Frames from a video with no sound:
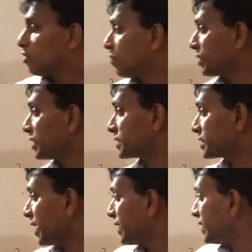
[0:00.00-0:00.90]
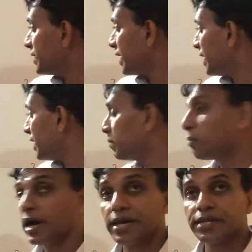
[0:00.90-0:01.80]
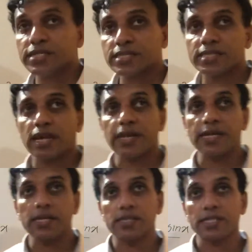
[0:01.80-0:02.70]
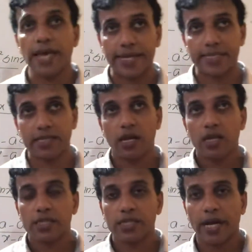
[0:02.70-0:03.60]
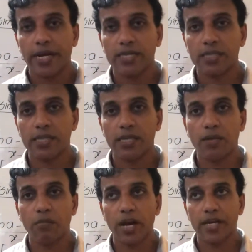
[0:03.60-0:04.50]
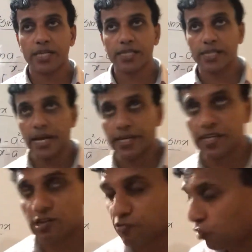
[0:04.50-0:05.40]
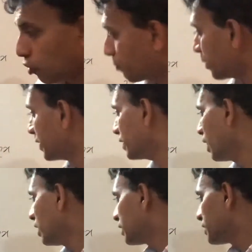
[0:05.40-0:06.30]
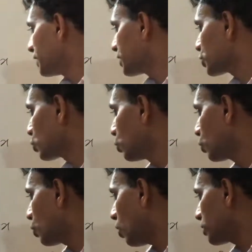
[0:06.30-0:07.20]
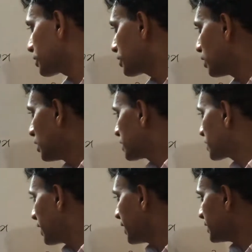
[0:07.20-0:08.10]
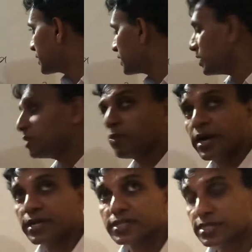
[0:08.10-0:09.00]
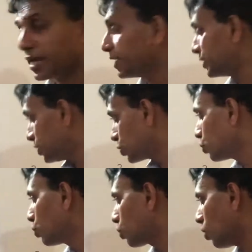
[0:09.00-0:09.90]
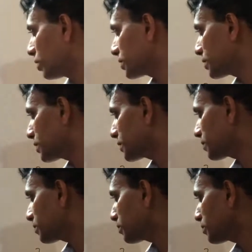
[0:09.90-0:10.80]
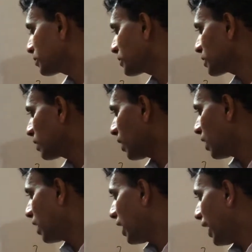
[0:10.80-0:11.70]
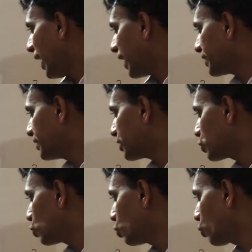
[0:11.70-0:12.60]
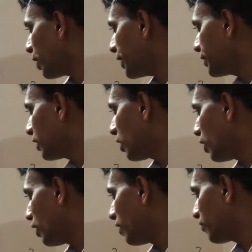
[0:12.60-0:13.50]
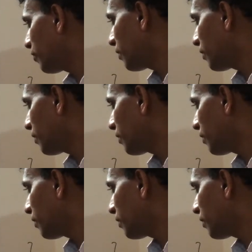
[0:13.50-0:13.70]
But that sine a minus sine x, sine c minus sine d form, right? That is 2 cos sine c minus sine d, 2 cos. Add the 2, write the half.